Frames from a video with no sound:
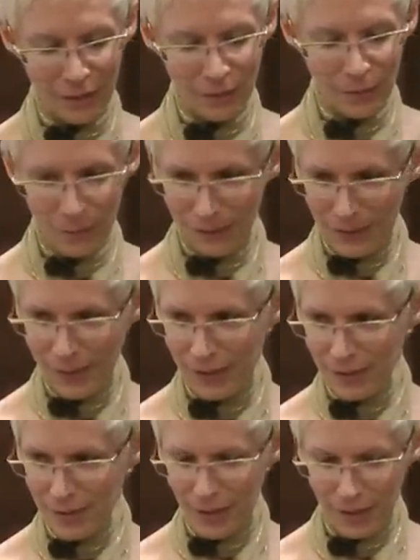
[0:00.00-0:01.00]
Everyone,
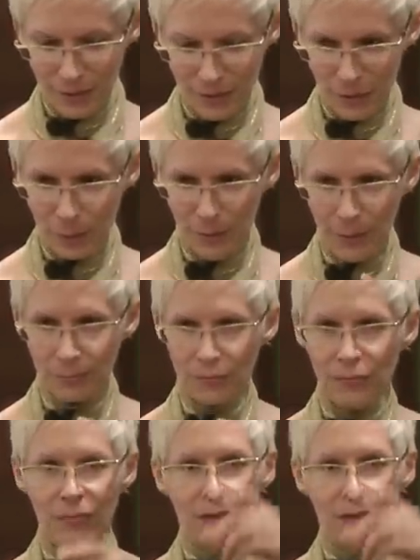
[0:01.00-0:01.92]
please scoop it up.